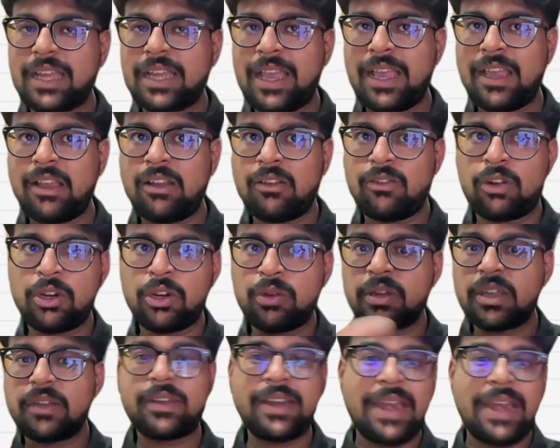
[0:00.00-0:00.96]
just I
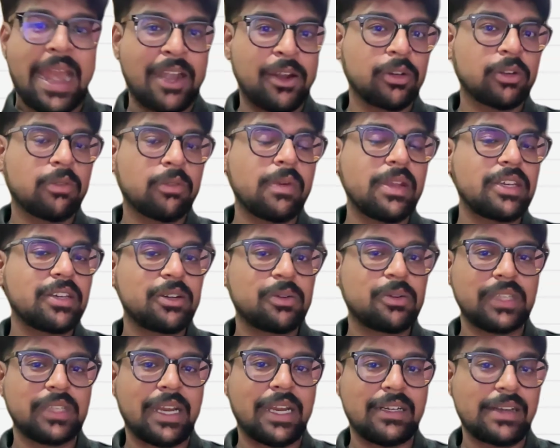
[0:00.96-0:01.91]
want to give an add-on
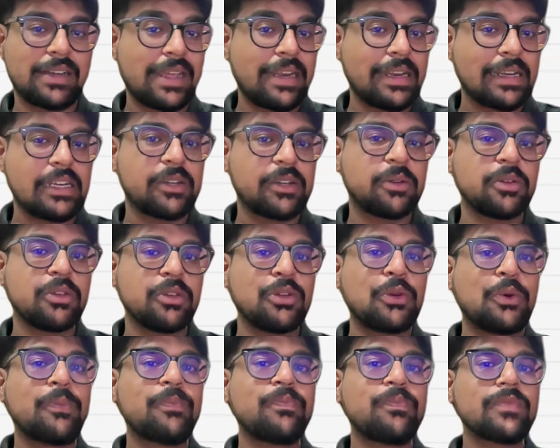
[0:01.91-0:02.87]
question to that directly
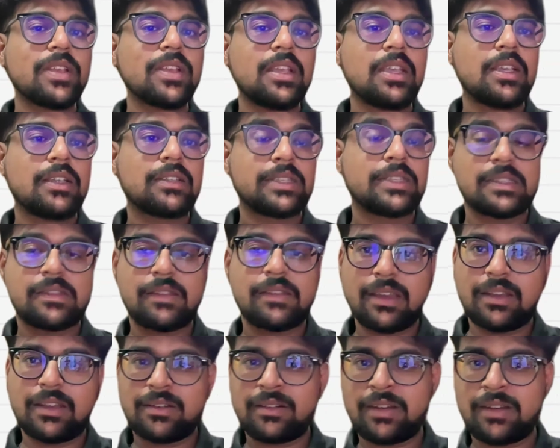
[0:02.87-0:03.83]
to you,
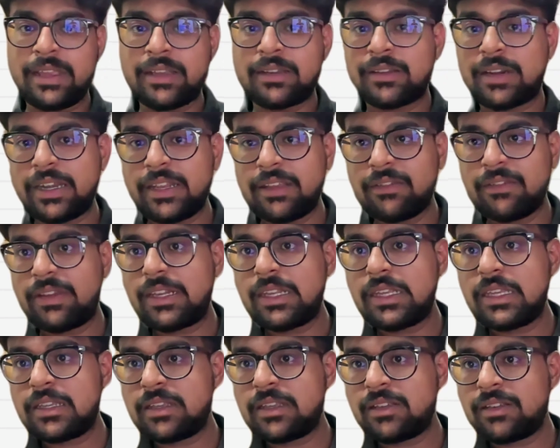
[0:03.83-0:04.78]
since you are like running
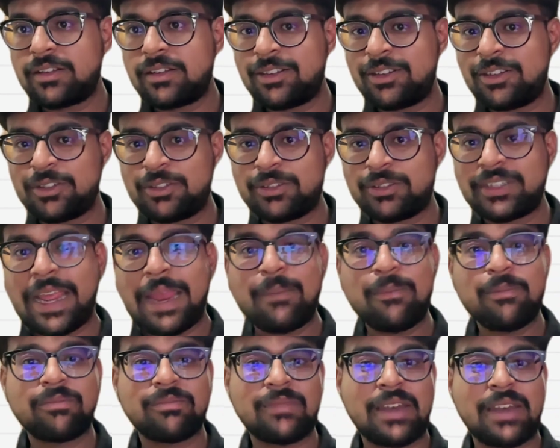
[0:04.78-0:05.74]
very
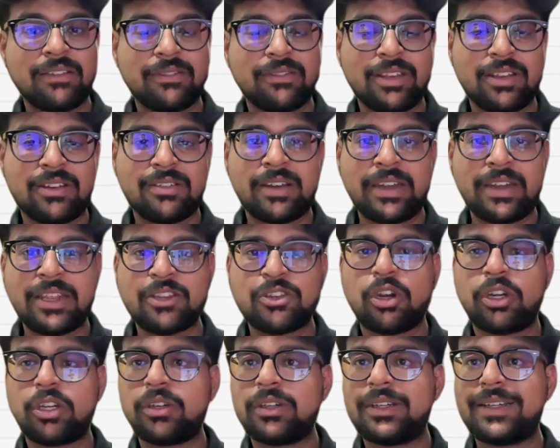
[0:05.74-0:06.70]
time, like we are
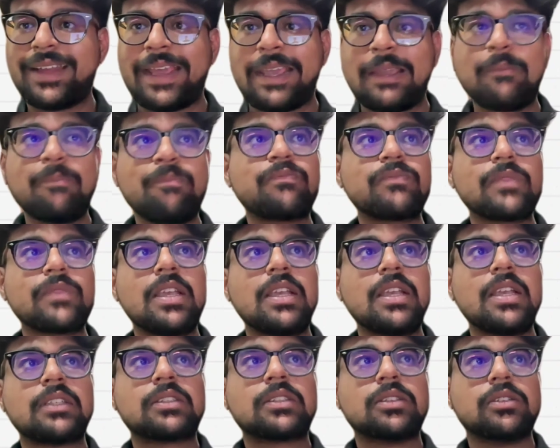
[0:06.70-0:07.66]
running short on time.
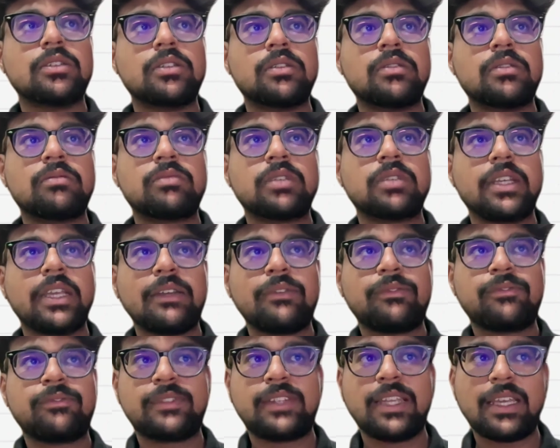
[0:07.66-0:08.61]
So
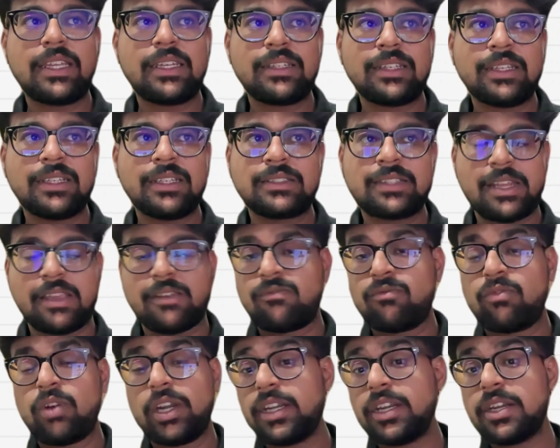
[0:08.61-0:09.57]
if there is
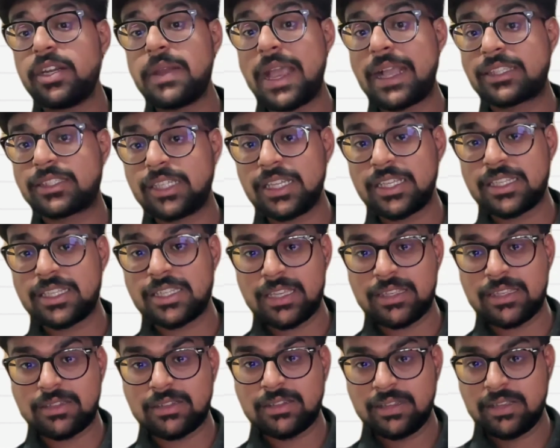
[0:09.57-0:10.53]
like, what did you actually
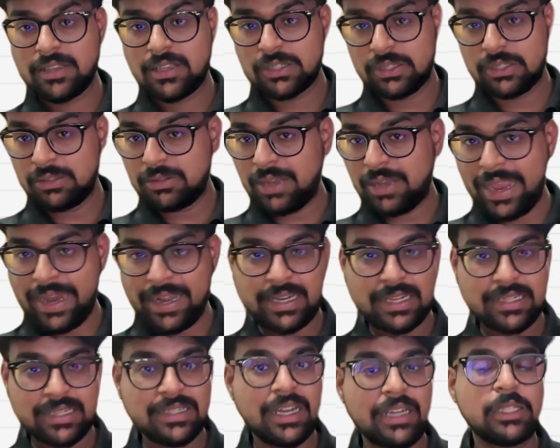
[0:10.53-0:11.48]
change? So
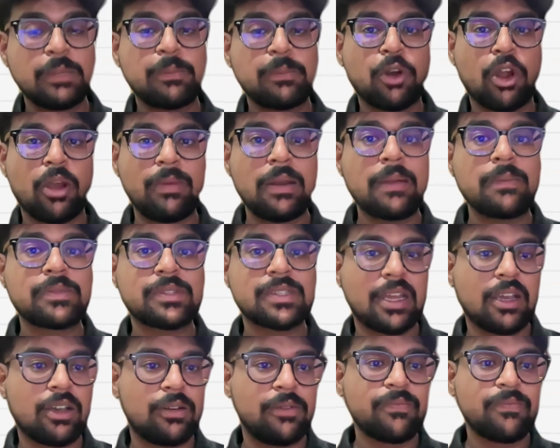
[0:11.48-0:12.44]
I understand the
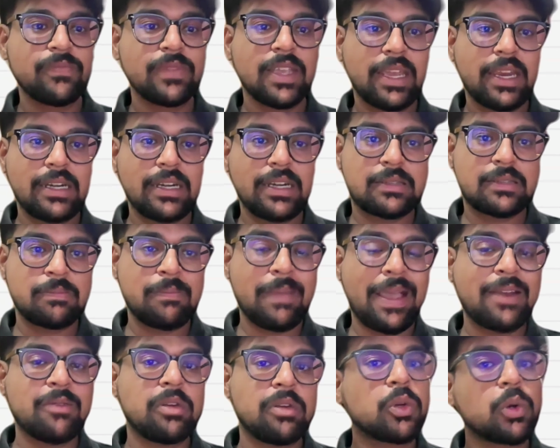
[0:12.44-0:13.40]
problems now.
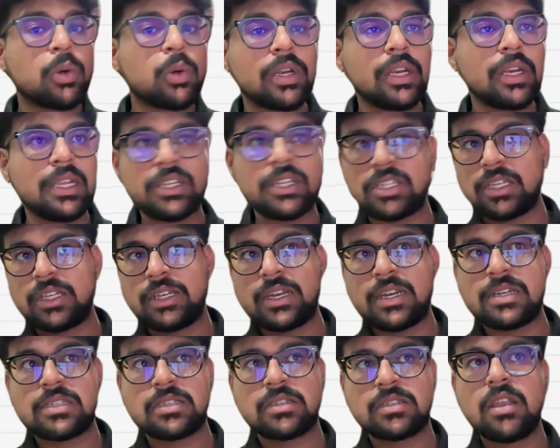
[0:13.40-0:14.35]
It's manual
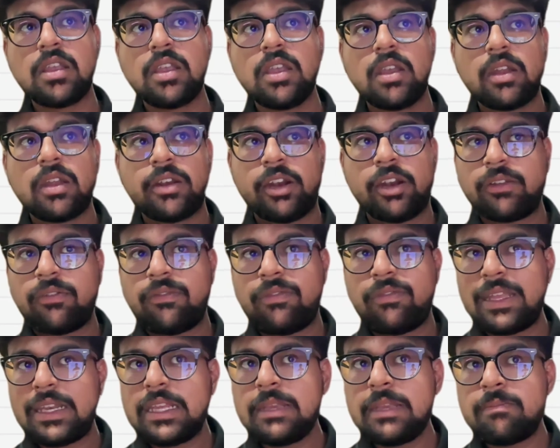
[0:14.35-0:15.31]
correlation. It's
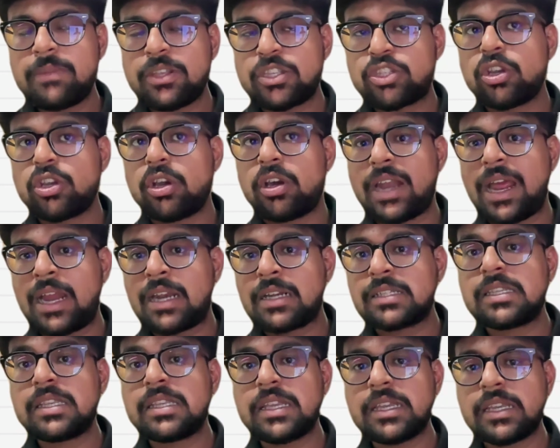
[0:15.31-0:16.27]
not a very mature
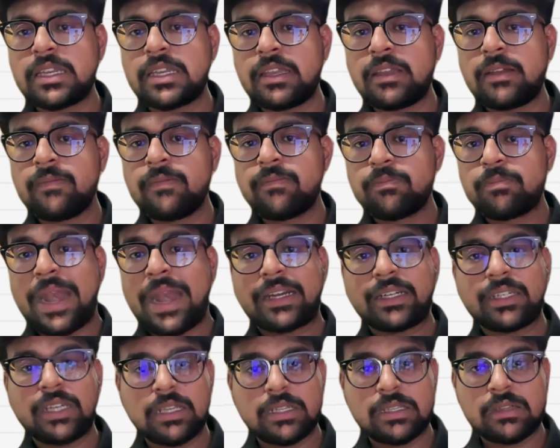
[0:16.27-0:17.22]
RCA
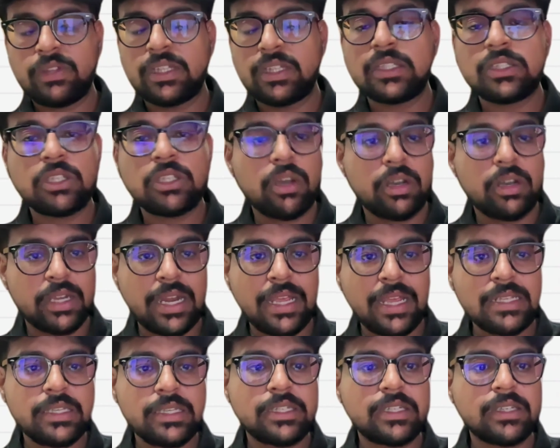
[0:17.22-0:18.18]
practice within the
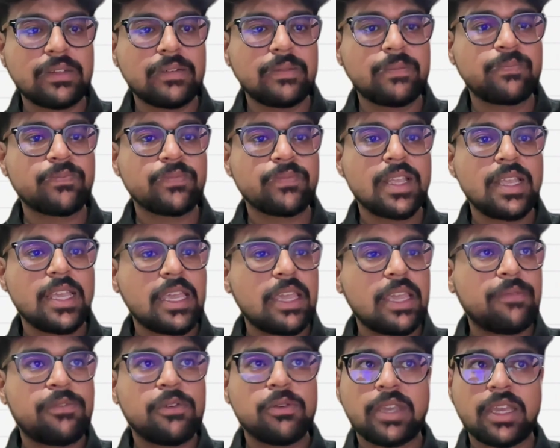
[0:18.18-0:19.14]
organization.
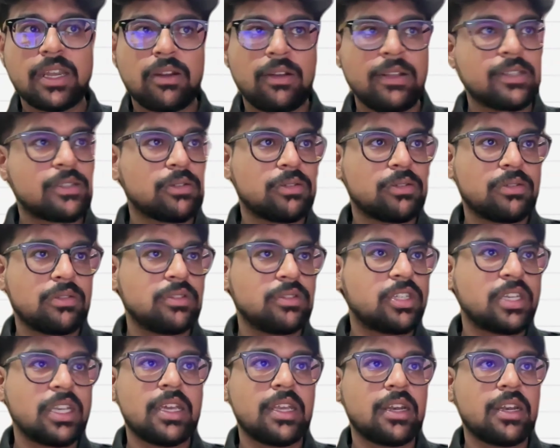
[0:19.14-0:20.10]
If you can
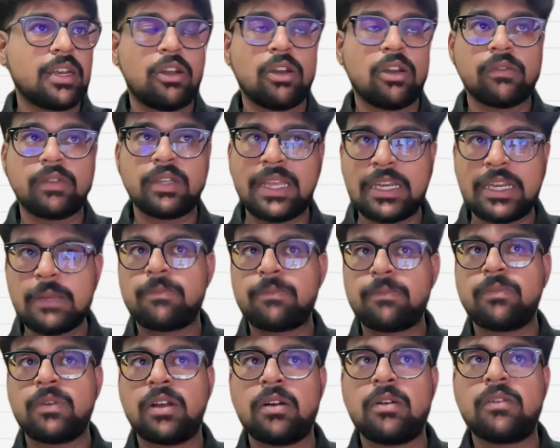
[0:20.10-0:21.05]
also share along with any